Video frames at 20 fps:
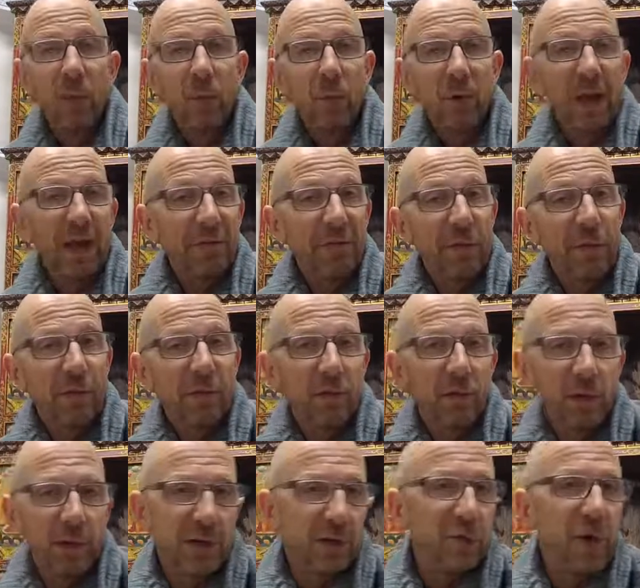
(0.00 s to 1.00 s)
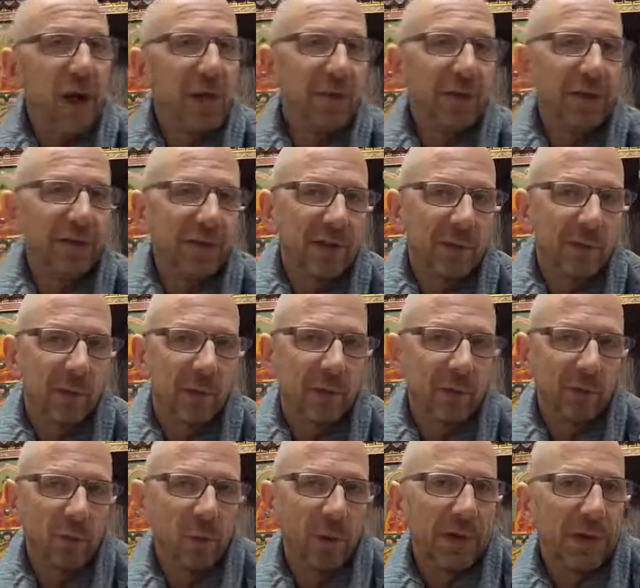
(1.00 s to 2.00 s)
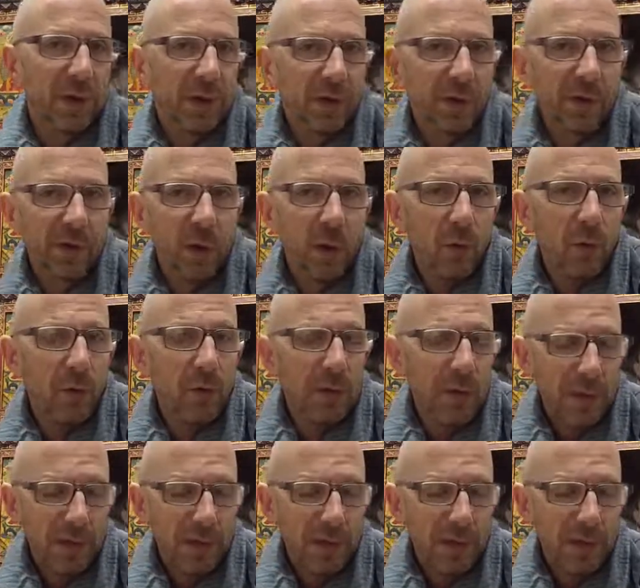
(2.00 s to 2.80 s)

When I first started traveling to Nepal 20 years ago,